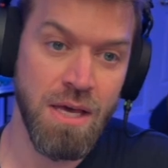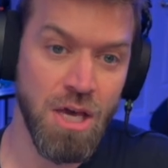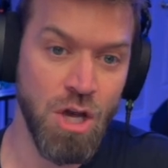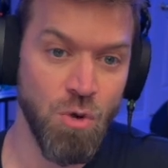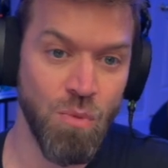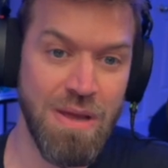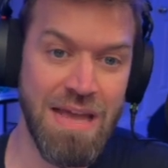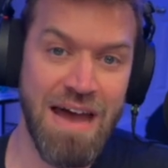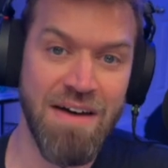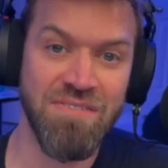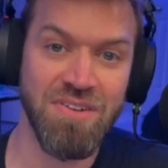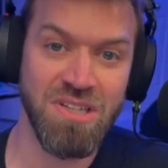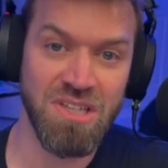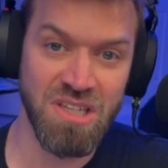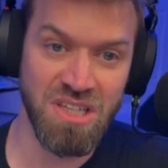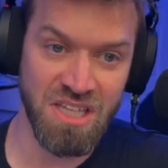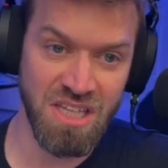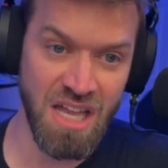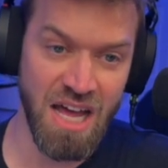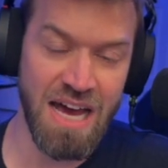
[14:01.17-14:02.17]
We have a
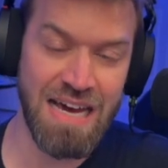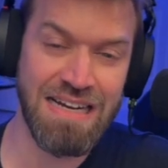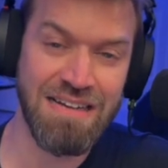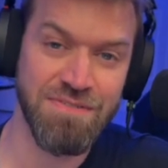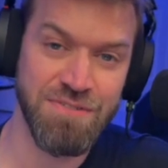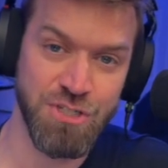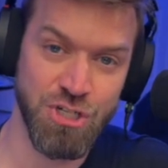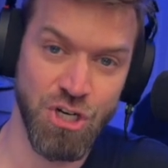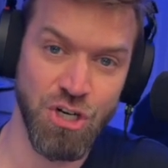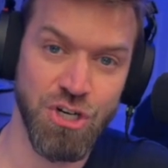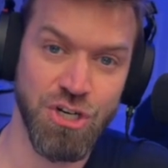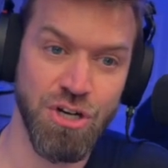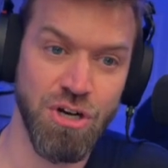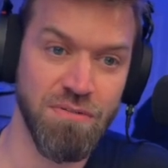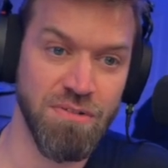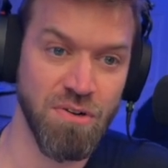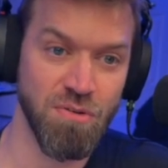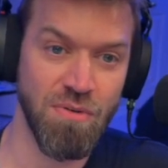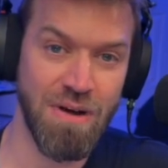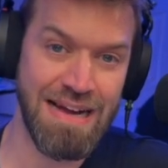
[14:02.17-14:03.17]
lot of
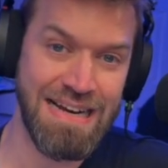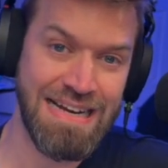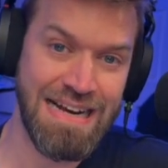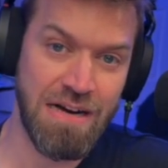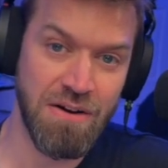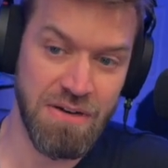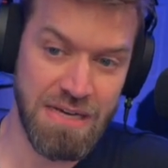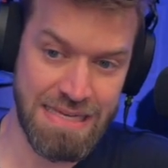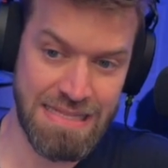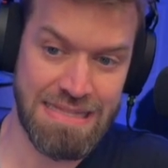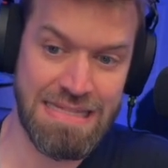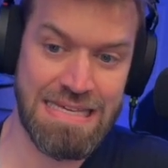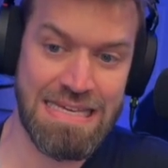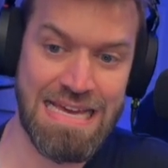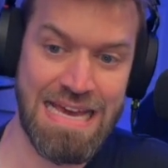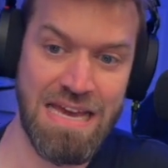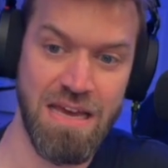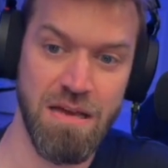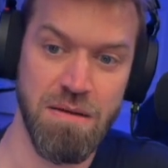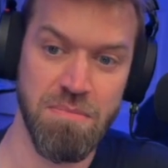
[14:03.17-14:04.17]
turnover right now in the
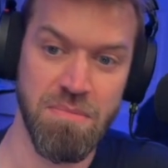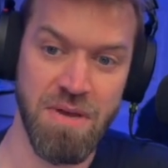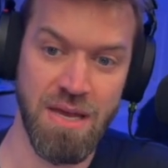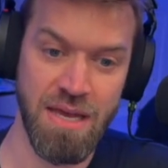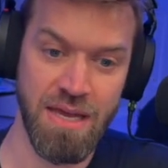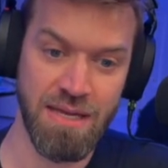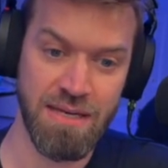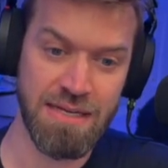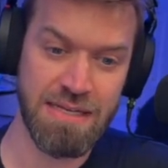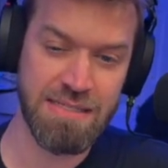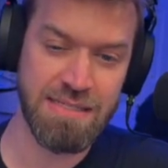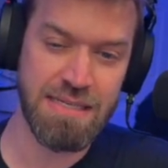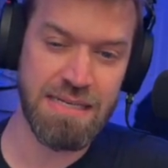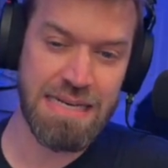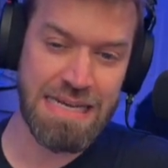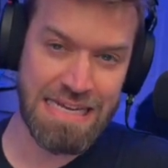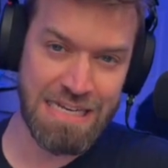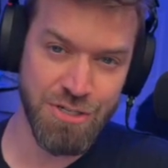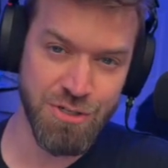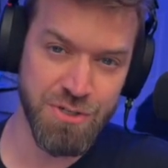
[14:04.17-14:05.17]
game, and it's
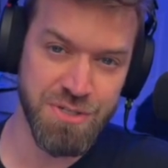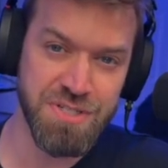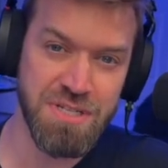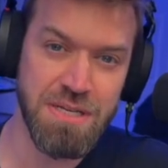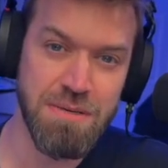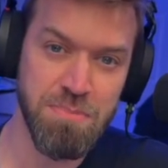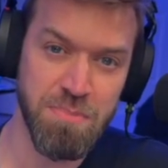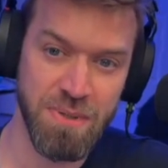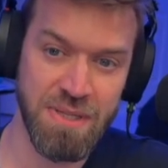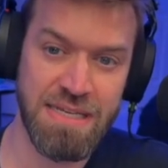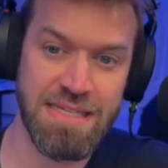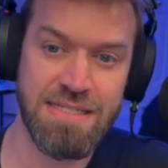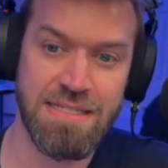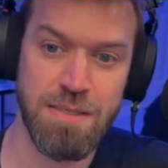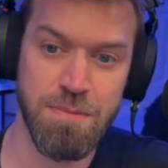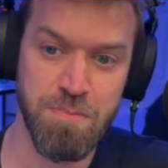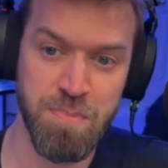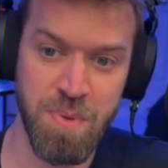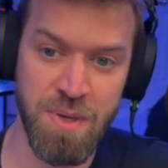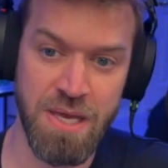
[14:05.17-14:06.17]
an interesting place
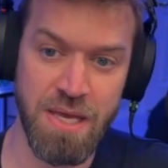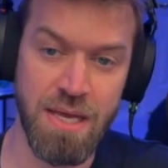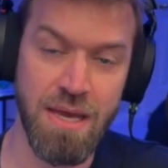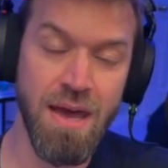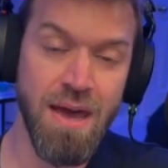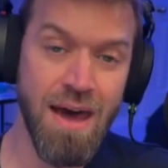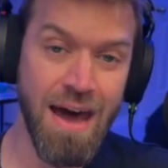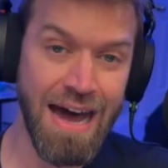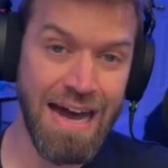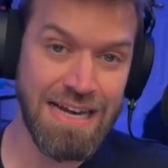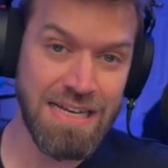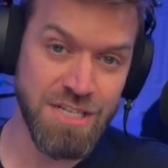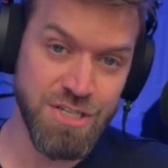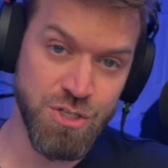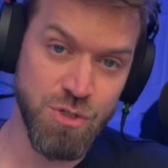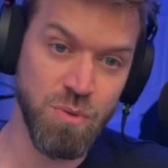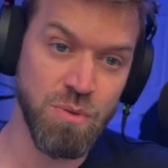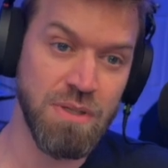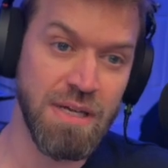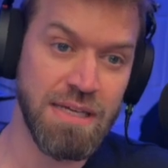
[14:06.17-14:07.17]
to be. I
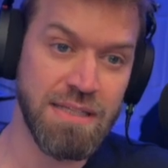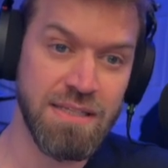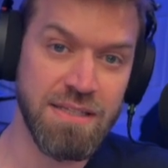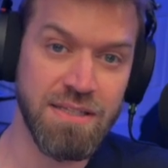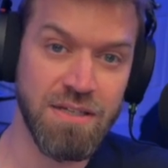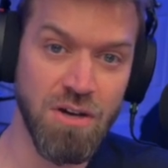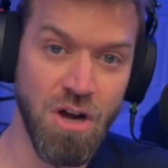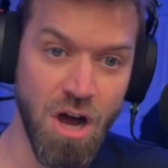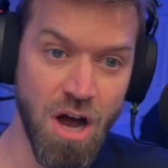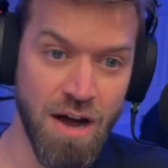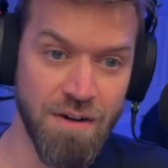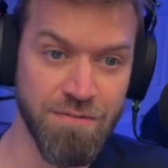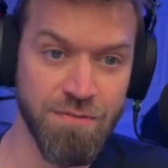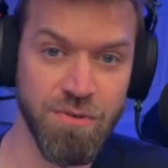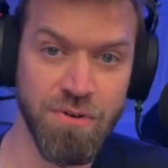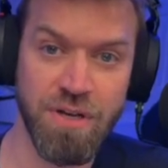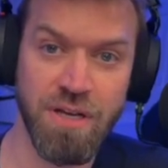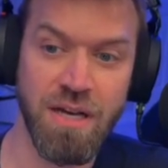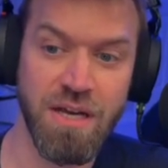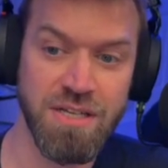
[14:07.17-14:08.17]
do like that they're
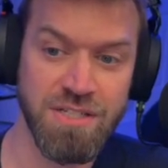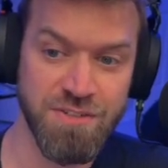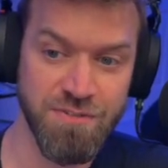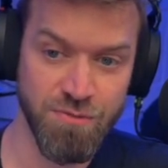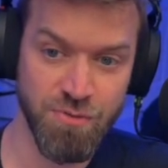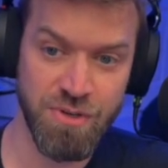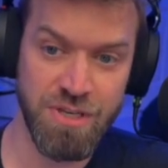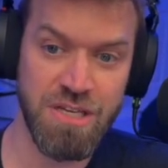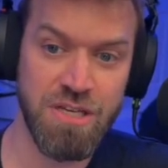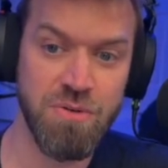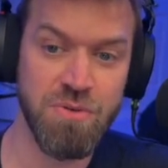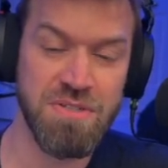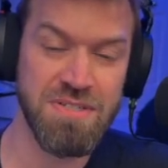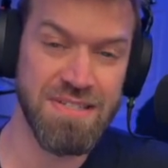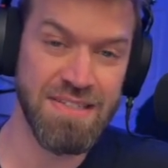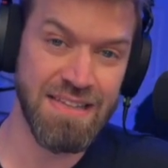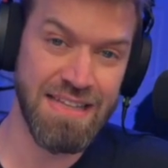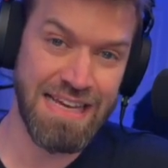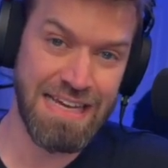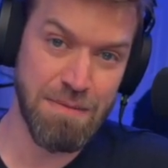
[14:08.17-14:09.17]
offering us free
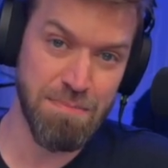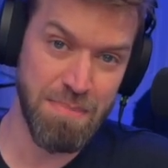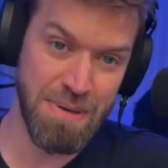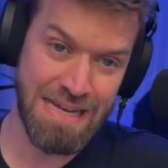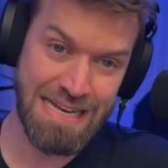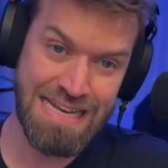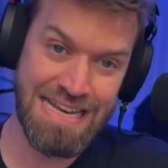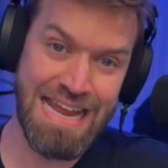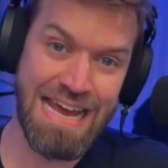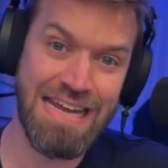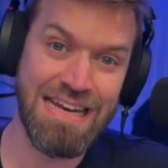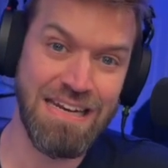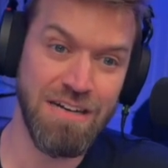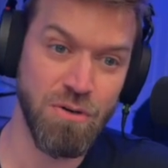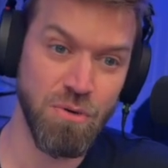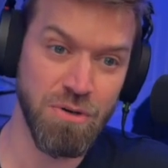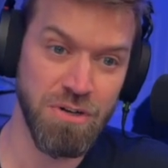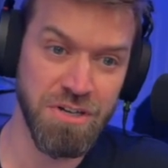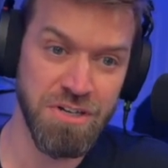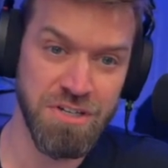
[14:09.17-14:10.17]
units like Panette in
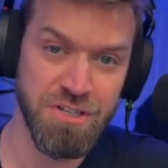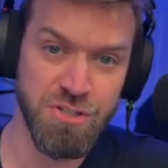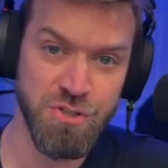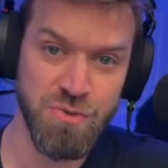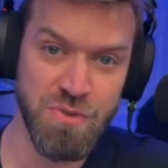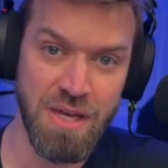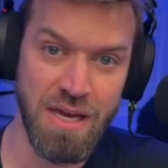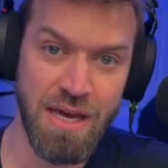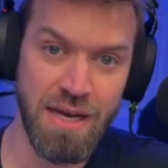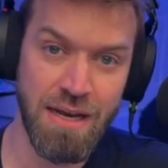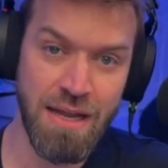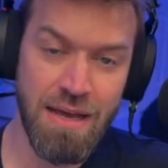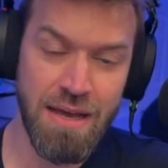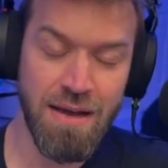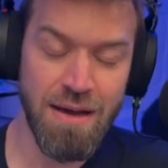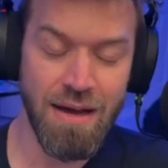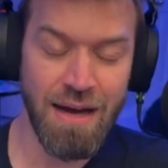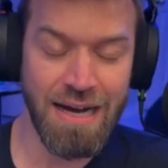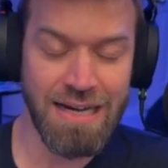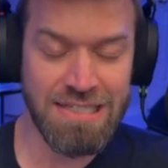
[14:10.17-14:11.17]
order to do that.
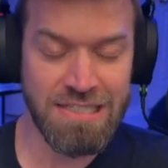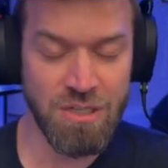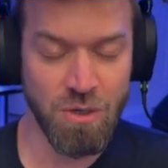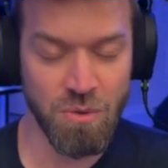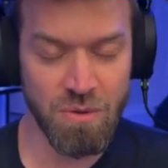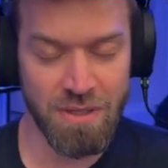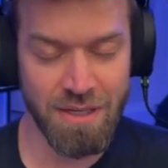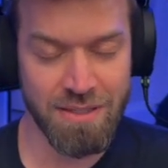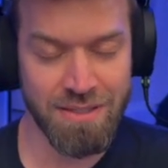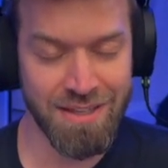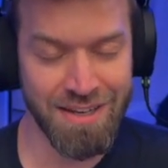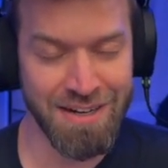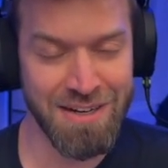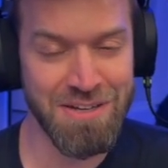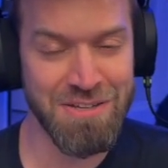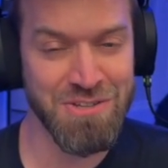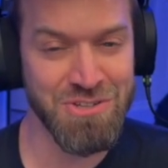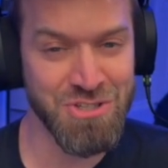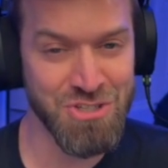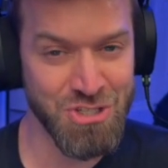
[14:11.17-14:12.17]
I don't like that
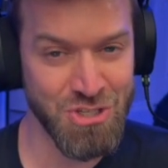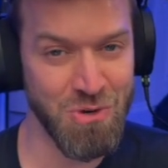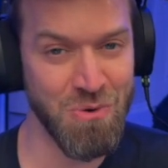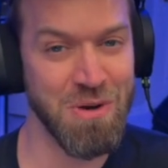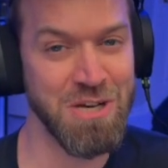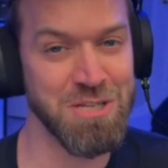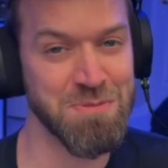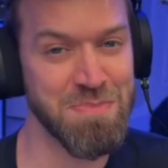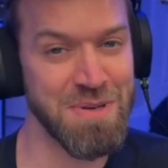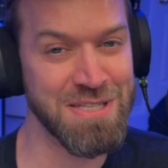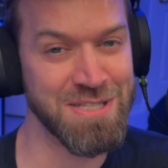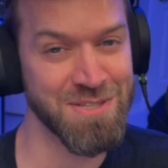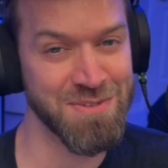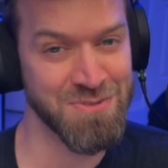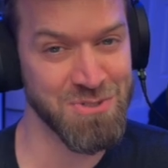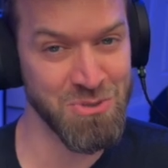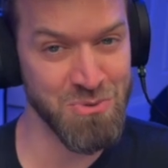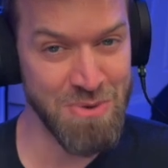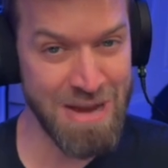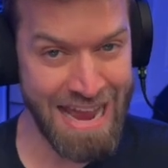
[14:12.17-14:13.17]
it is so
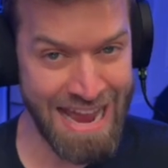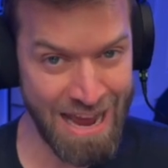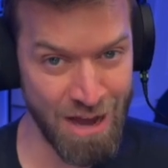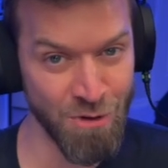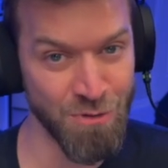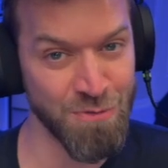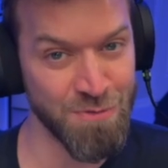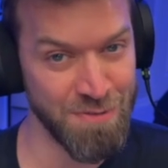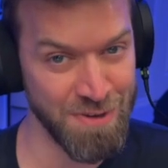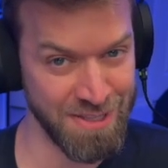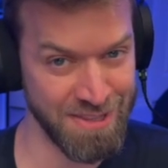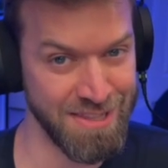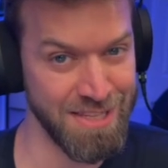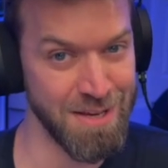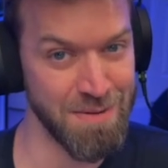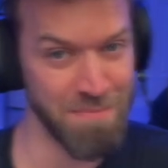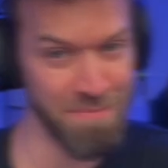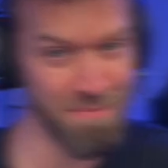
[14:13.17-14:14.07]
expensive to outfit them